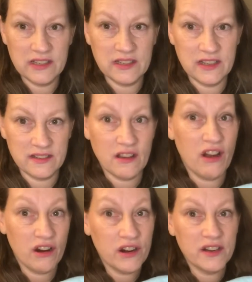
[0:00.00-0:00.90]
and it's
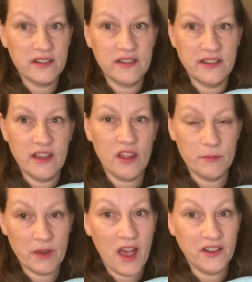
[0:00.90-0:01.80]
hard to tell
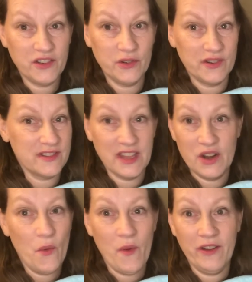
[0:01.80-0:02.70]
them not to, because they
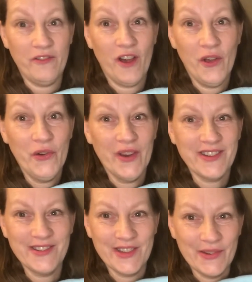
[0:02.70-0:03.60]
don't want to follow
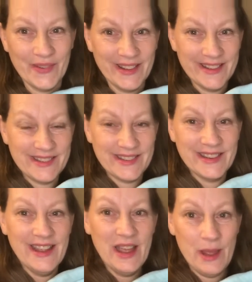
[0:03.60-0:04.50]
directions, they don't want to listen,
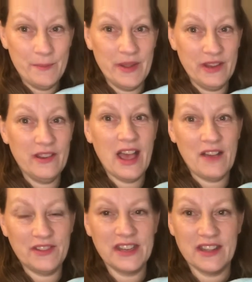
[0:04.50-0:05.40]
but you
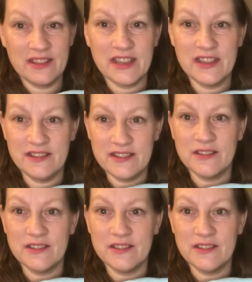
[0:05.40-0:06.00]
have to get the kids